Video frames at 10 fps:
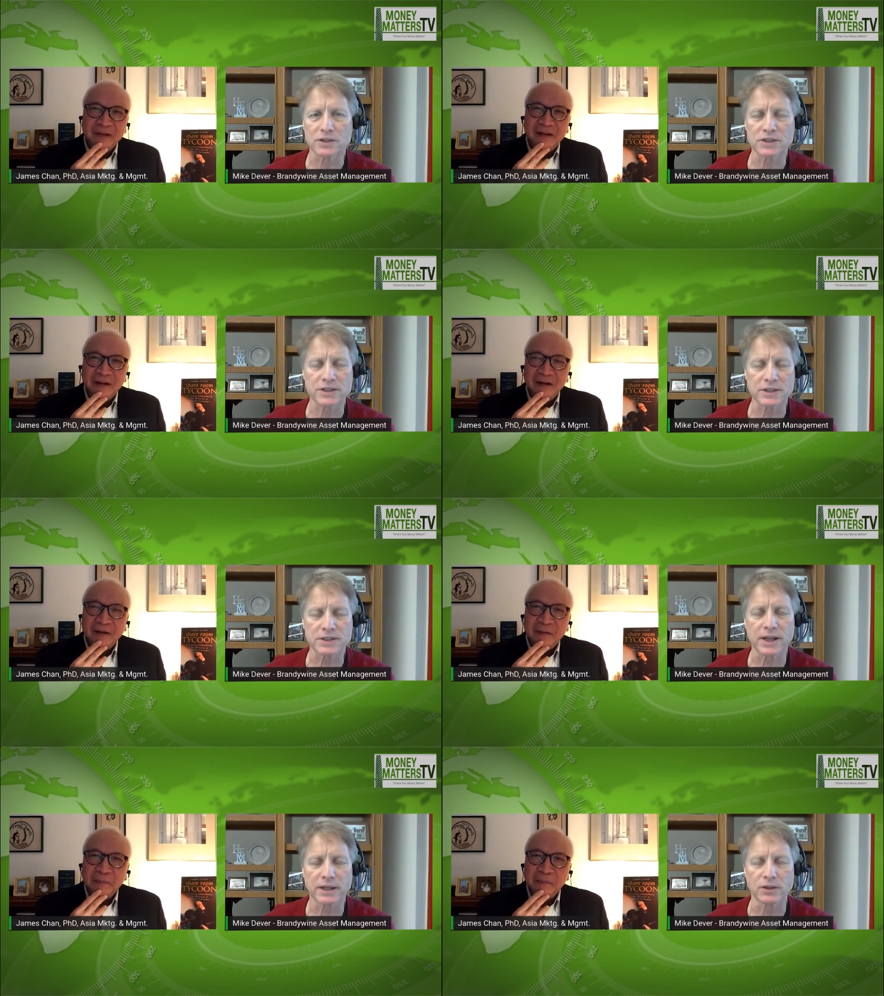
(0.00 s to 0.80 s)
Speaker 1: to
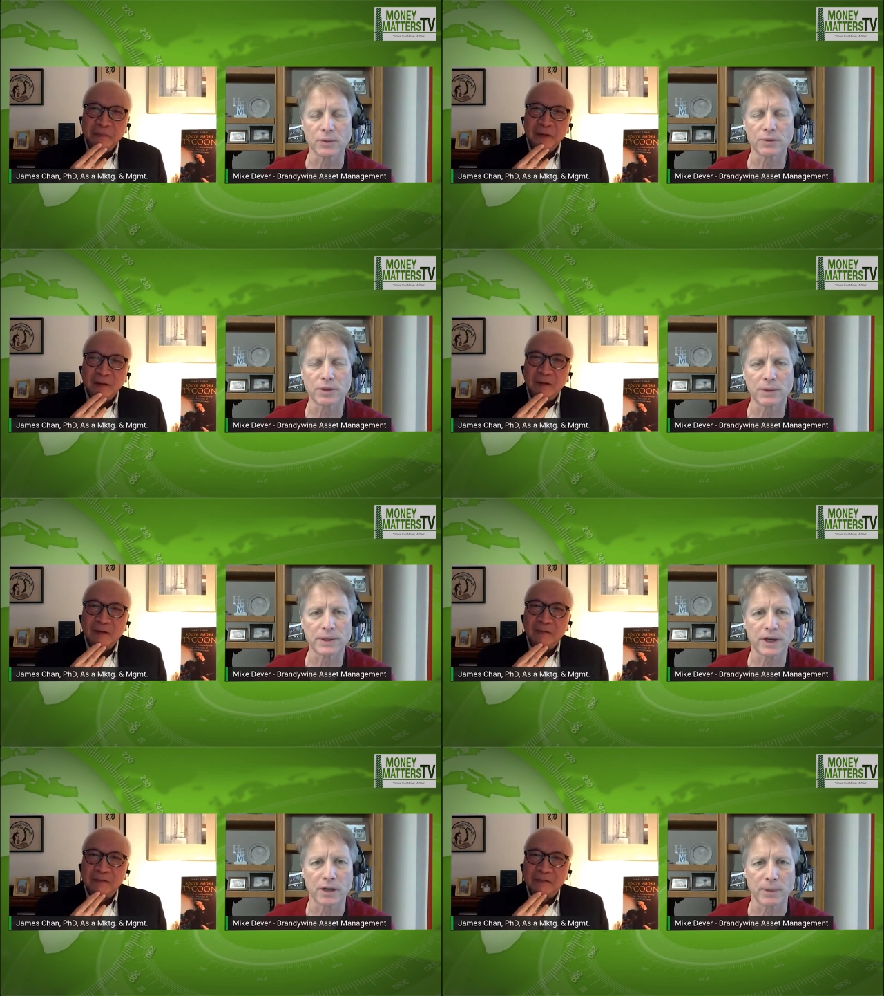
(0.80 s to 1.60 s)
sustain you through your
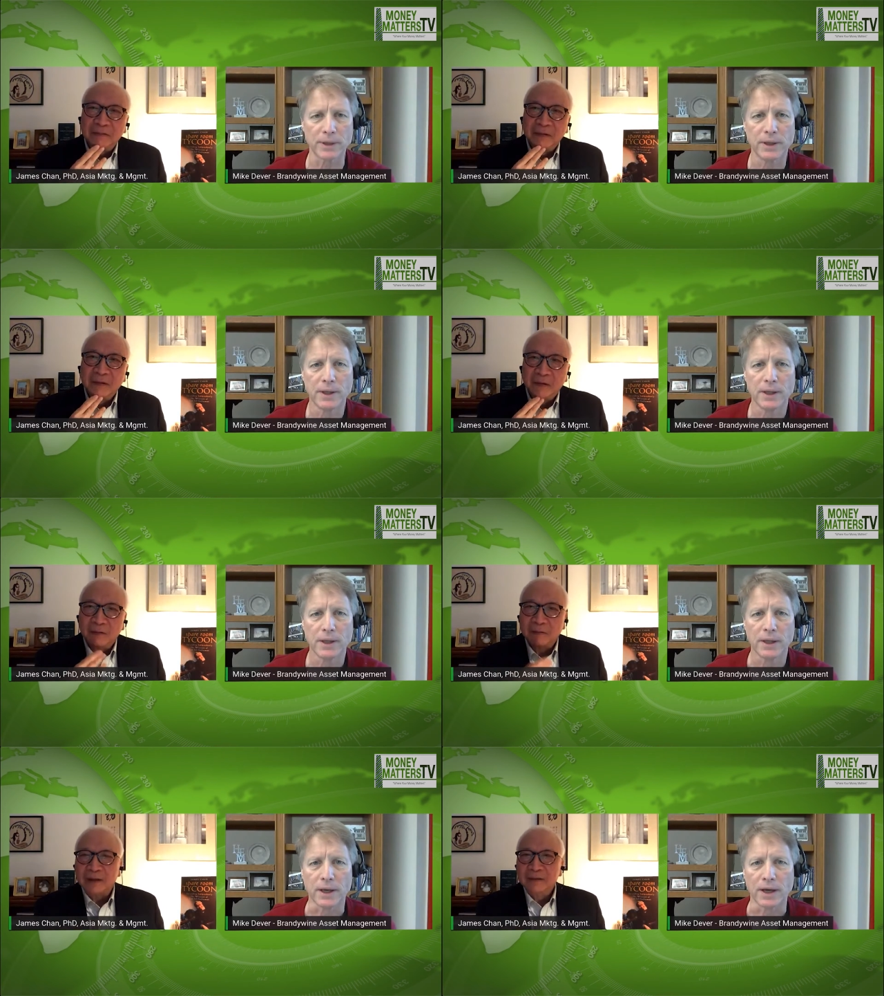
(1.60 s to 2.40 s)
retirement, right.